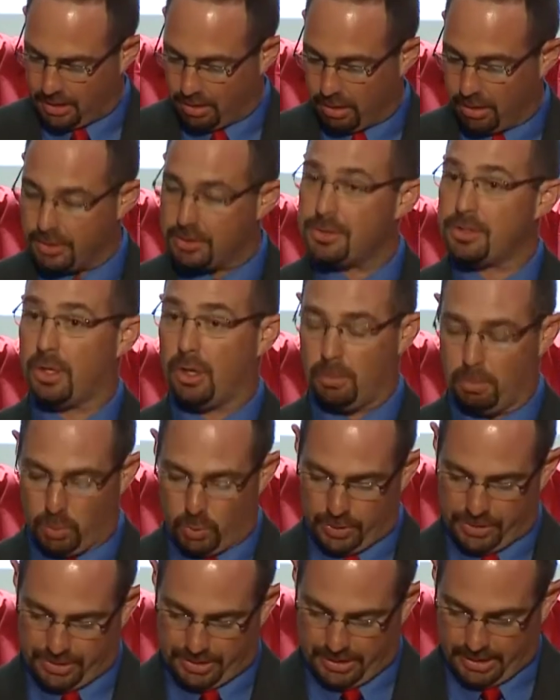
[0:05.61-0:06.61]
Arkansas
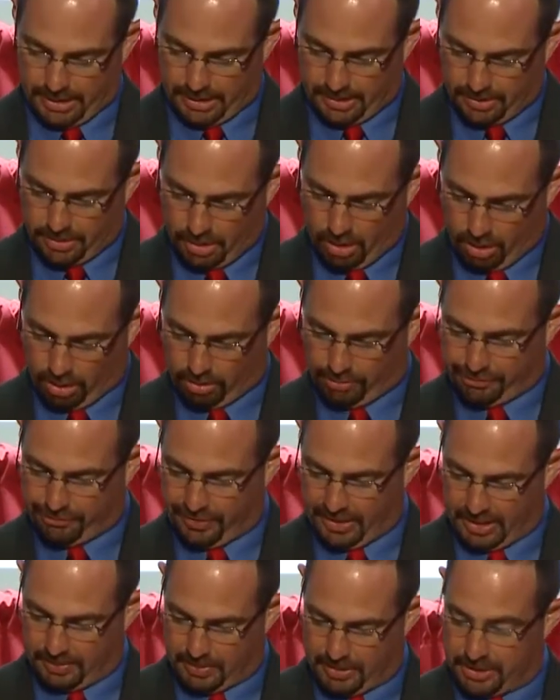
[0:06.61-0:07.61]
Boys State Hall of
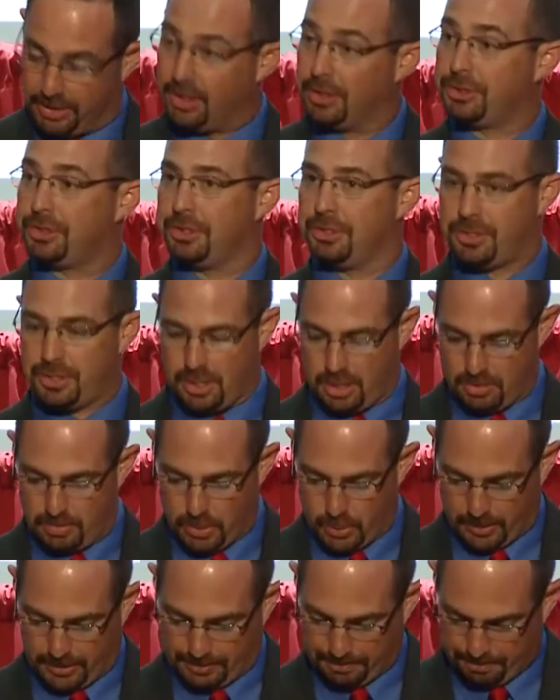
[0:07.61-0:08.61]
Fame induction
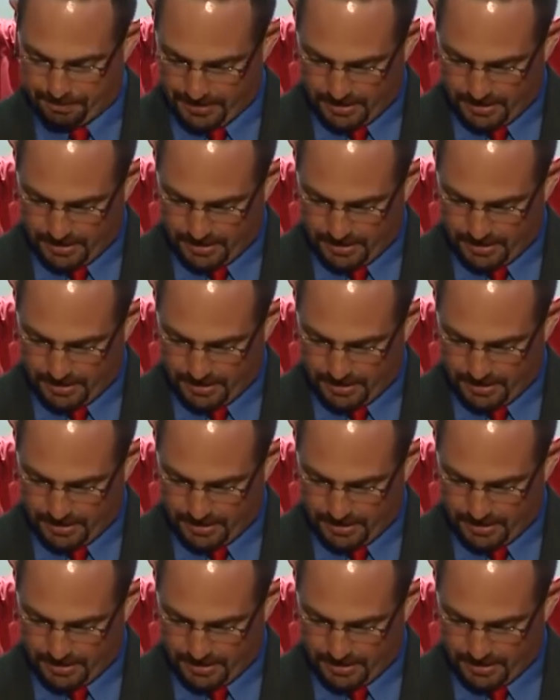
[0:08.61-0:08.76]
ceremony.